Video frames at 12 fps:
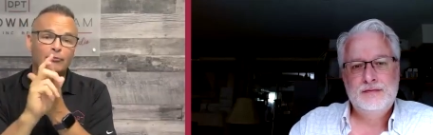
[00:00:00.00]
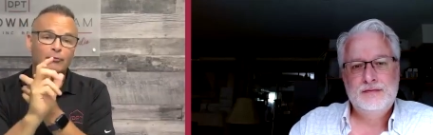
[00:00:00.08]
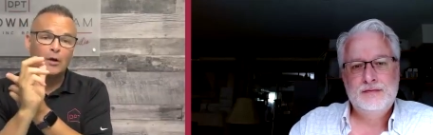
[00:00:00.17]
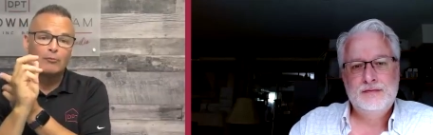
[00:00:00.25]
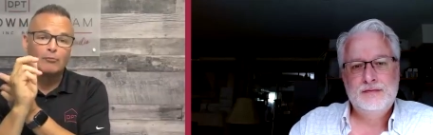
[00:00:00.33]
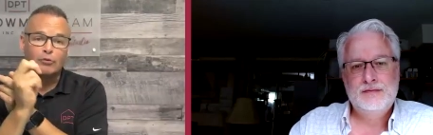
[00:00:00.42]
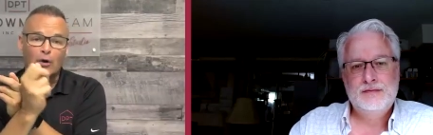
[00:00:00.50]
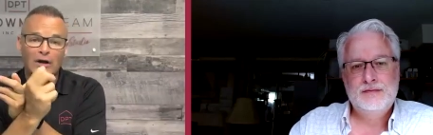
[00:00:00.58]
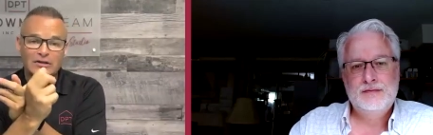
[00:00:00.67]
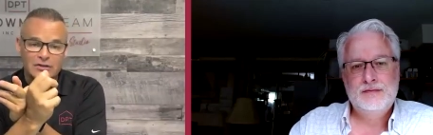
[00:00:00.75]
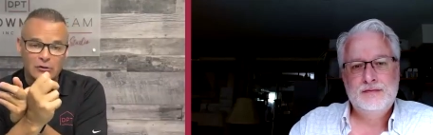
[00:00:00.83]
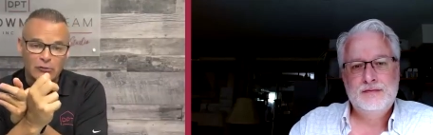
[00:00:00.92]
Speaker 1: you know,
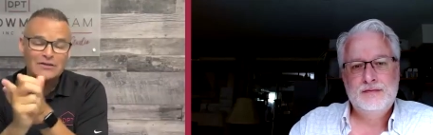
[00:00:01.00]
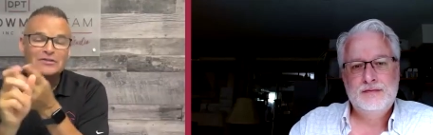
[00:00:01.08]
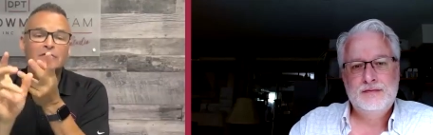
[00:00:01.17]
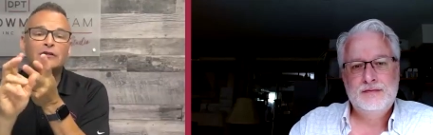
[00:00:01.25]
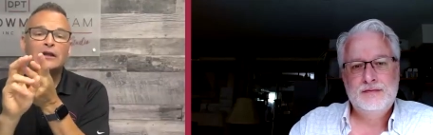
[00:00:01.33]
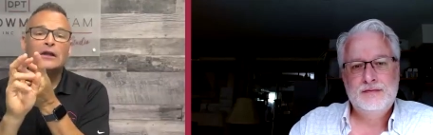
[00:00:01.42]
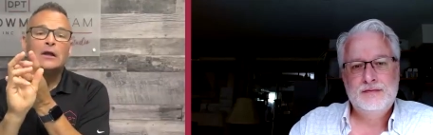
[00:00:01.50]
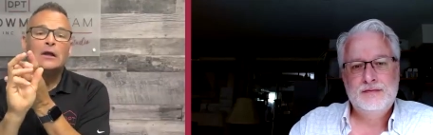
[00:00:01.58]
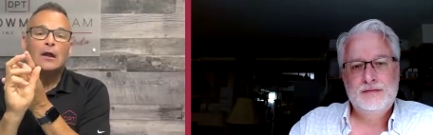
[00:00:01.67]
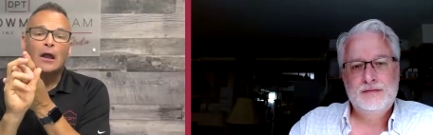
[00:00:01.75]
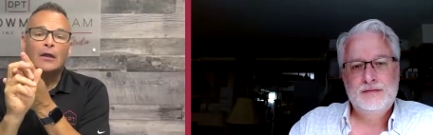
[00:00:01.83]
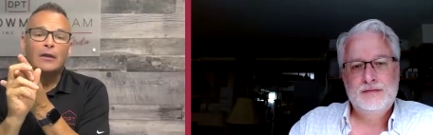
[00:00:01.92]
priced aggressively.
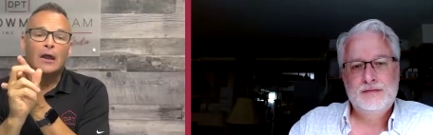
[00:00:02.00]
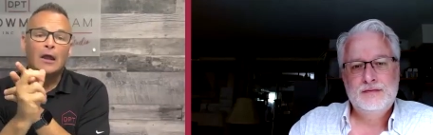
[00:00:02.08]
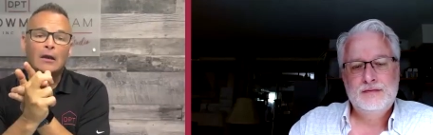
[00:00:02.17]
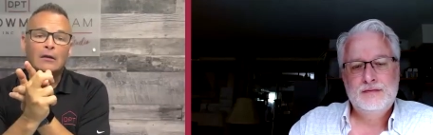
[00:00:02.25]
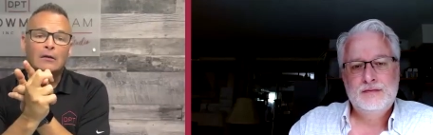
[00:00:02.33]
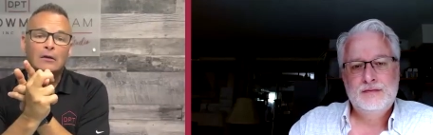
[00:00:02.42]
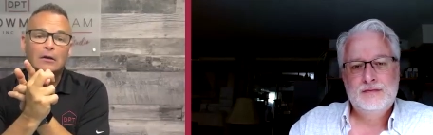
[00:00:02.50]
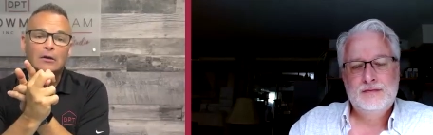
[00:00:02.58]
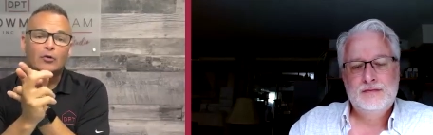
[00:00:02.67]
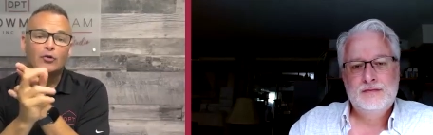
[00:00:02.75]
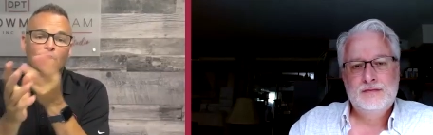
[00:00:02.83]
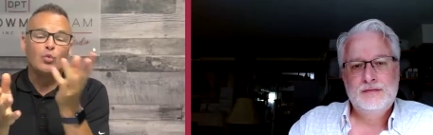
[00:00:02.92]
And then, you
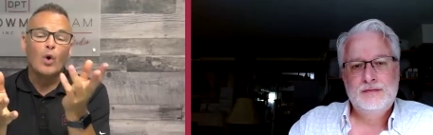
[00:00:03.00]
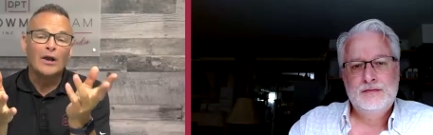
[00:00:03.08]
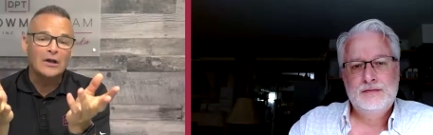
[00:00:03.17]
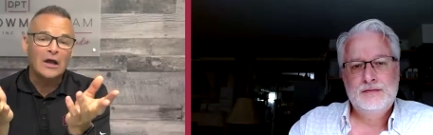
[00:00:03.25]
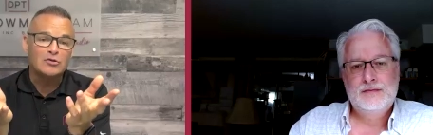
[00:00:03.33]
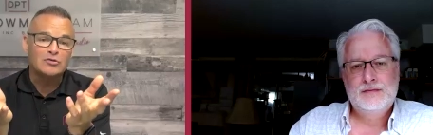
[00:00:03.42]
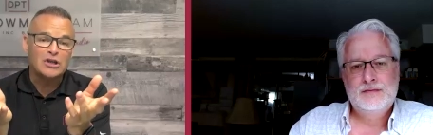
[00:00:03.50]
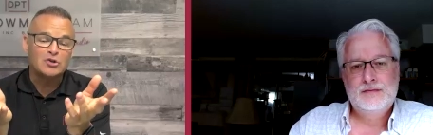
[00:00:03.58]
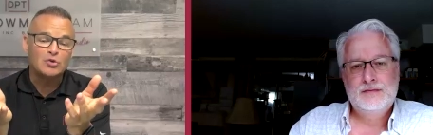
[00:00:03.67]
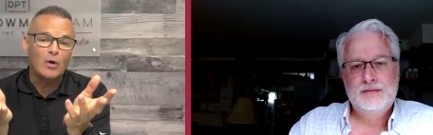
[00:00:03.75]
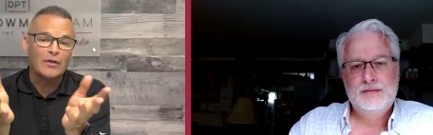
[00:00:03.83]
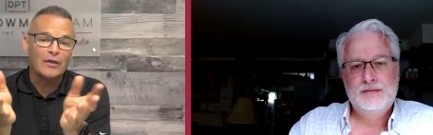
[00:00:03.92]
know, you won, uh, you said you
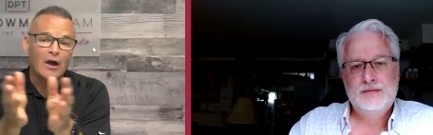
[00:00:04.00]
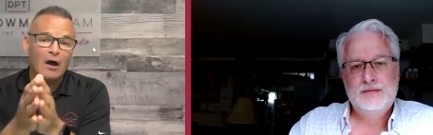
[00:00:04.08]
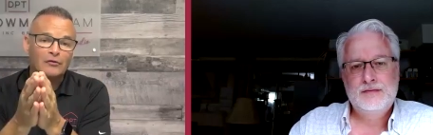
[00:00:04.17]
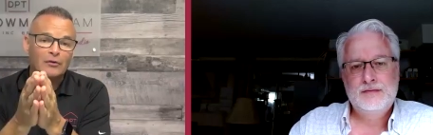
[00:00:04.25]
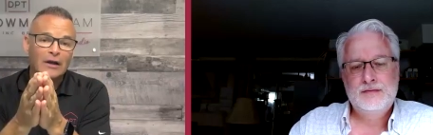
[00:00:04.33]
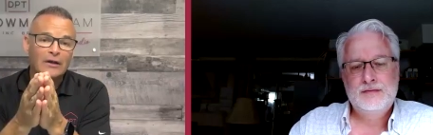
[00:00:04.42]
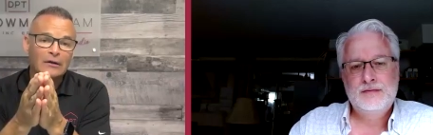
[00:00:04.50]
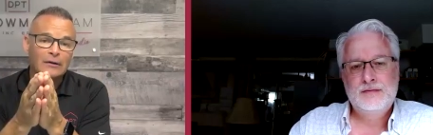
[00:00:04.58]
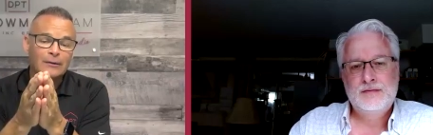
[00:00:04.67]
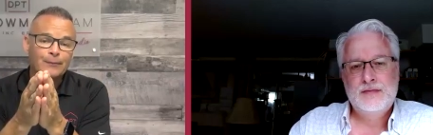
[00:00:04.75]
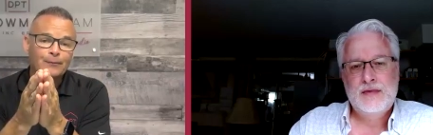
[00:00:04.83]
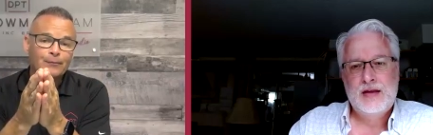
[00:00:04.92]
won the offer, right?
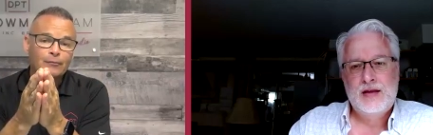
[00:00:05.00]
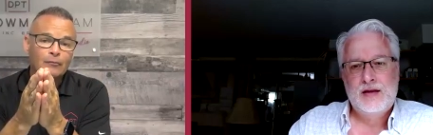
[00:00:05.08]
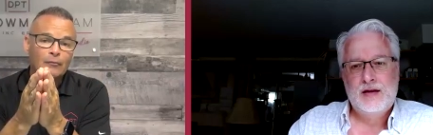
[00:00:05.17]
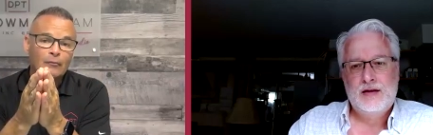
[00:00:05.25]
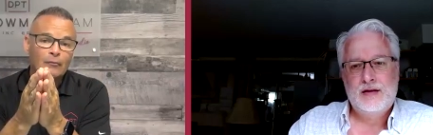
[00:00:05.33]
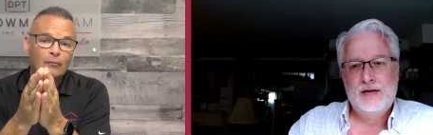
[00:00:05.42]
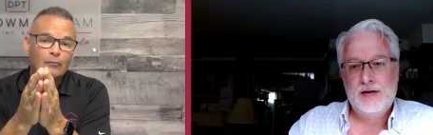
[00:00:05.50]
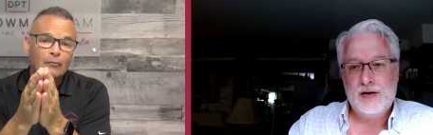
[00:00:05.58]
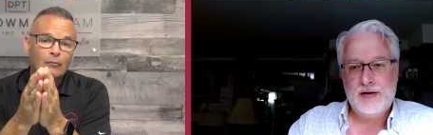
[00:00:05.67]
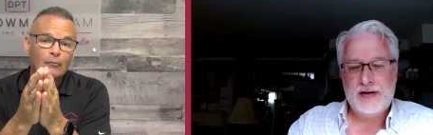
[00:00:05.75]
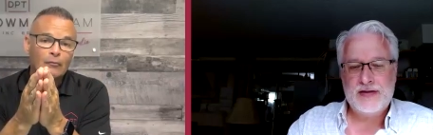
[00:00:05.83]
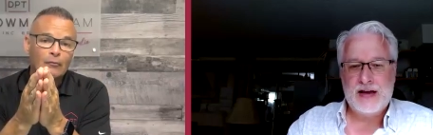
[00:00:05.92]

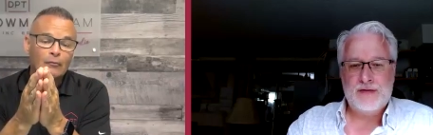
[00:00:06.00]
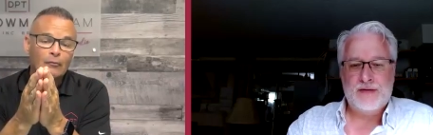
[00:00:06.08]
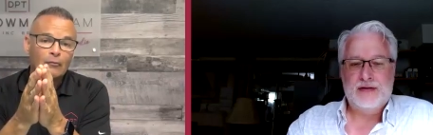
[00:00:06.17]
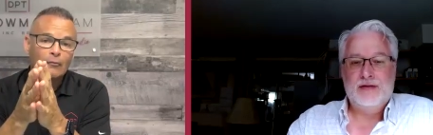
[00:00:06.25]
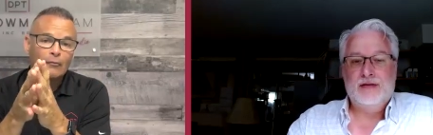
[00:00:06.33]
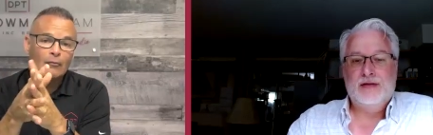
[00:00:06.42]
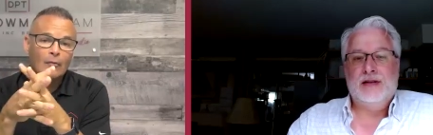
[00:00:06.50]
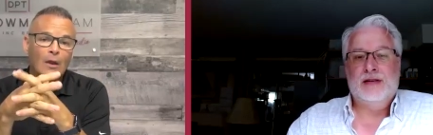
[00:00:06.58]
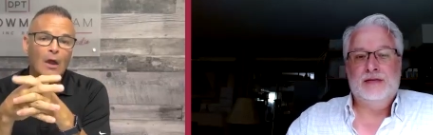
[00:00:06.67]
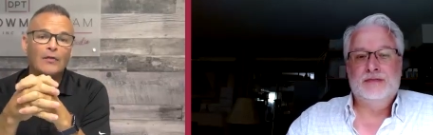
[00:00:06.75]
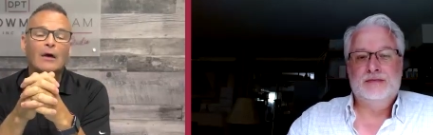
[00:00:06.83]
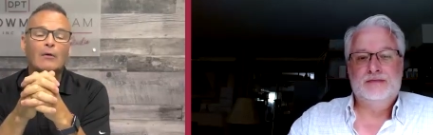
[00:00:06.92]
Speaker 2: No, not that one. Not
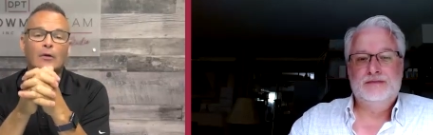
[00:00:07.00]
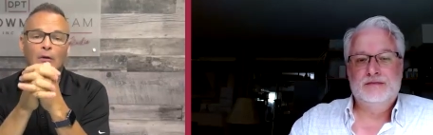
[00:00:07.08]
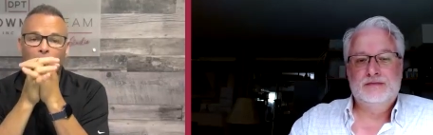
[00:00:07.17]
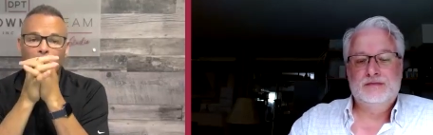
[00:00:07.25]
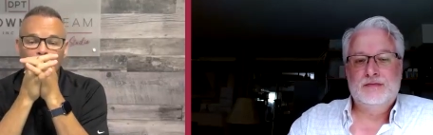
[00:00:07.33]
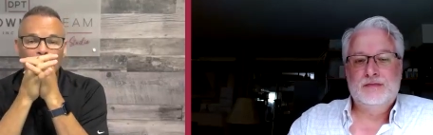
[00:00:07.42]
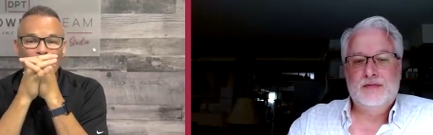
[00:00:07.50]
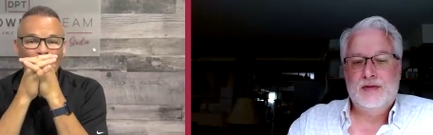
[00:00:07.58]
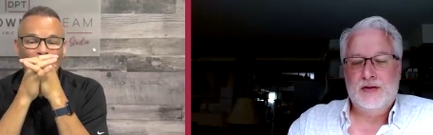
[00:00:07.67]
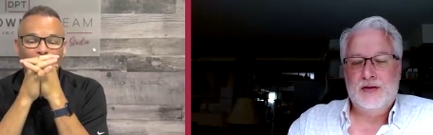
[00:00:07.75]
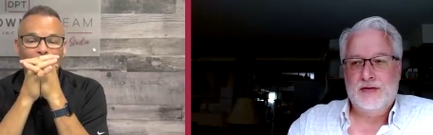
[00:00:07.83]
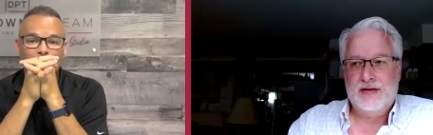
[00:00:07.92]
um, that one.
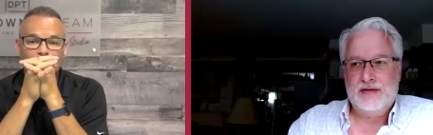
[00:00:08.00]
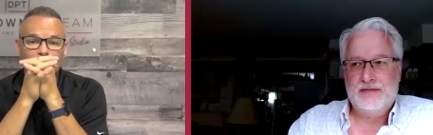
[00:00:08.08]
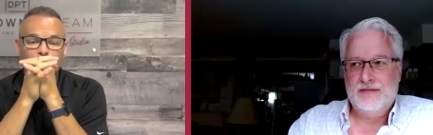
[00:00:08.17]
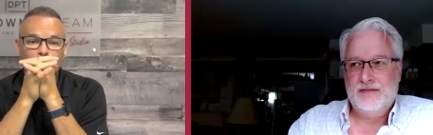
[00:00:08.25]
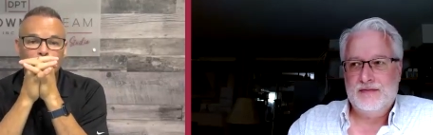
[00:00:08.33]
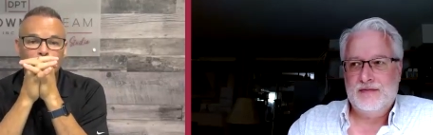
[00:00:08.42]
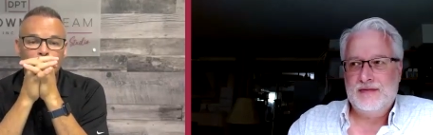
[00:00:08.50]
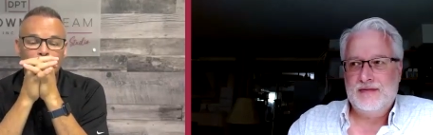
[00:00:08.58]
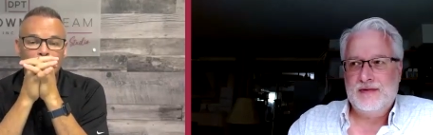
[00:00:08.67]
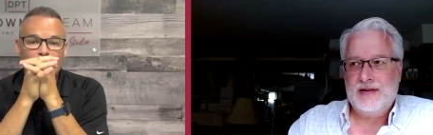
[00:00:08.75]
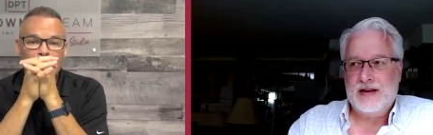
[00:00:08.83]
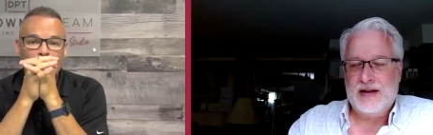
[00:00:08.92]
No,
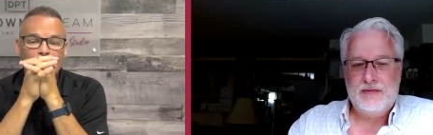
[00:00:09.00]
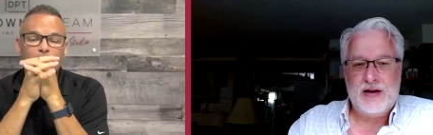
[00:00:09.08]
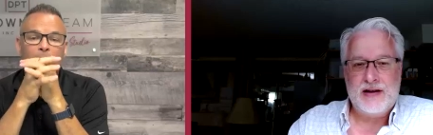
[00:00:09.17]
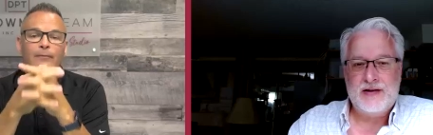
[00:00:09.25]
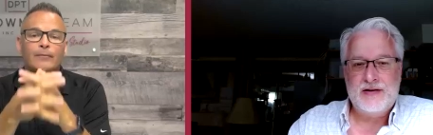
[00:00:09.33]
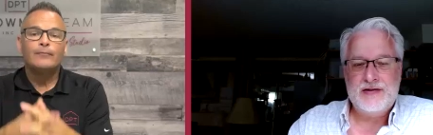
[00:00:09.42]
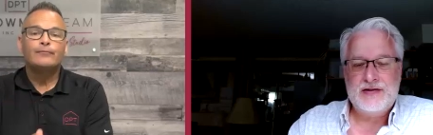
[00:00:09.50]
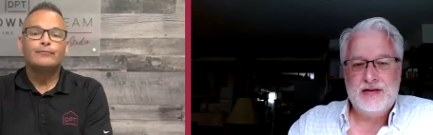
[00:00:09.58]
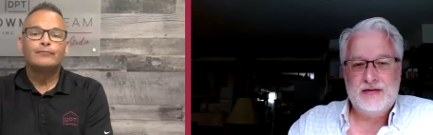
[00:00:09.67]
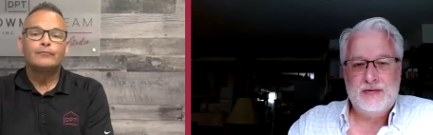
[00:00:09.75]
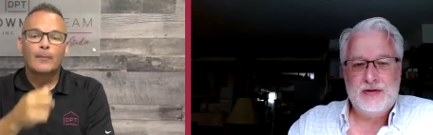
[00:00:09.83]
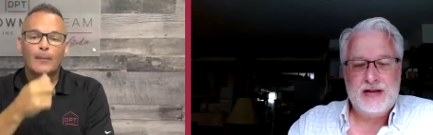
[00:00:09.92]
yeah, I had buyers
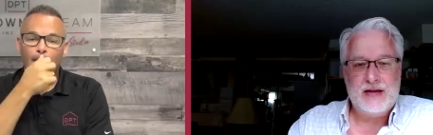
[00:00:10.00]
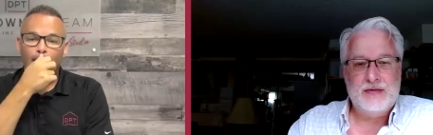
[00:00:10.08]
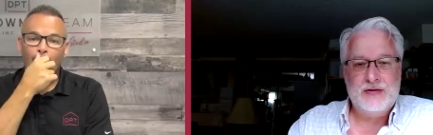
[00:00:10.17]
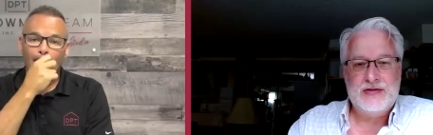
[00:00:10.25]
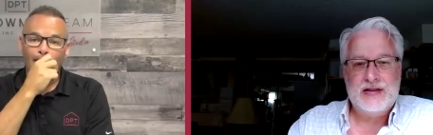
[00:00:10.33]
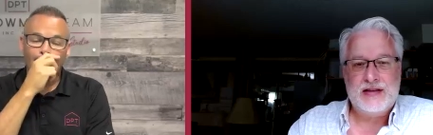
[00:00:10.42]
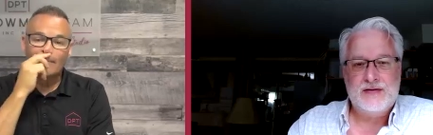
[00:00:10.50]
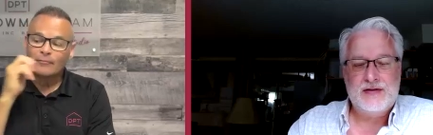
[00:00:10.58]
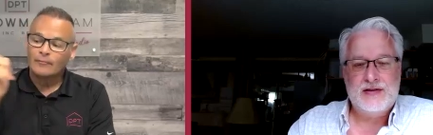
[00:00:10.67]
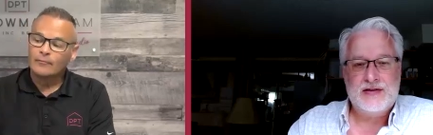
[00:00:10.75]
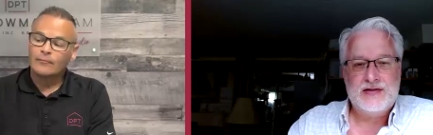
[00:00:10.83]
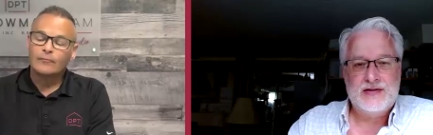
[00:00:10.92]
and we kept losing out
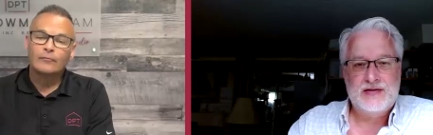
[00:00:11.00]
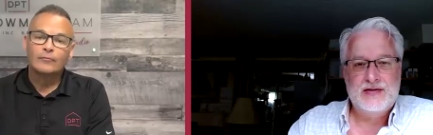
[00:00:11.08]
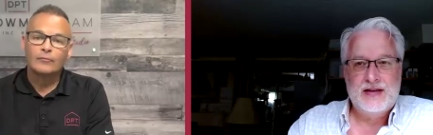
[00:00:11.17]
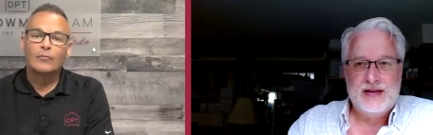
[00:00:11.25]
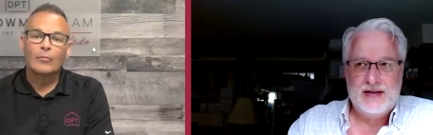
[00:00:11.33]
because